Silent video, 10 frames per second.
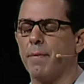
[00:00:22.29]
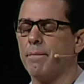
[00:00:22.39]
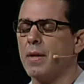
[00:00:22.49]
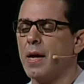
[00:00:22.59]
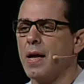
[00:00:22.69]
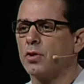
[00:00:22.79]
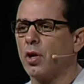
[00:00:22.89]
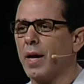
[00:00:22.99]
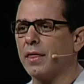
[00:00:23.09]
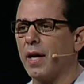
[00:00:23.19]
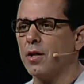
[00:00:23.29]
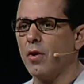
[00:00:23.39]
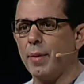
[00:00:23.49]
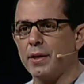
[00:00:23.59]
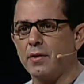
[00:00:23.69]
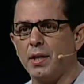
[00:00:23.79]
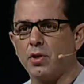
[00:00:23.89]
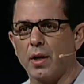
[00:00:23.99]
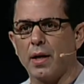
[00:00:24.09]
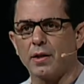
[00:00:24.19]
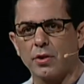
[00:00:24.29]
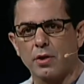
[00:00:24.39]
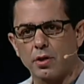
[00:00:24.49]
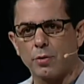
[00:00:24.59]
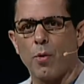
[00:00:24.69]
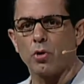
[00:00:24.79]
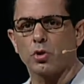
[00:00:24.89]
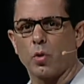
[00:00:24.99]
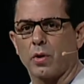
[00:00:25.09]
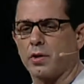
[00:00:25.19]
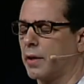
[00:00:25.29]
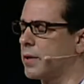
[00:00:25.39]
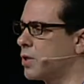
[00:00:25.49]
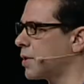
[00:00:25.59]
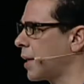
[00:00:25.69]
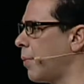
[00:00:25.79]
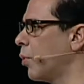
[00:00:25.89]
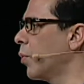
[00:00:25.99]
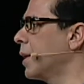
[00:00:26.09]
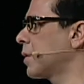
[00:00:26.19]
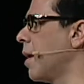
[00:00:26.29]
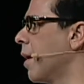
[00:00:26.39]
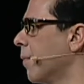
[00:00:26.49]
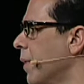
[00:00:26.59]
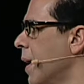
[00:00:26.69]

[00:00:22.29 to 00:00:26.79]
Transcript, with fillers: And so I thought, you know, I'm going to teach a, a just a small, short series, just a couple weeks long,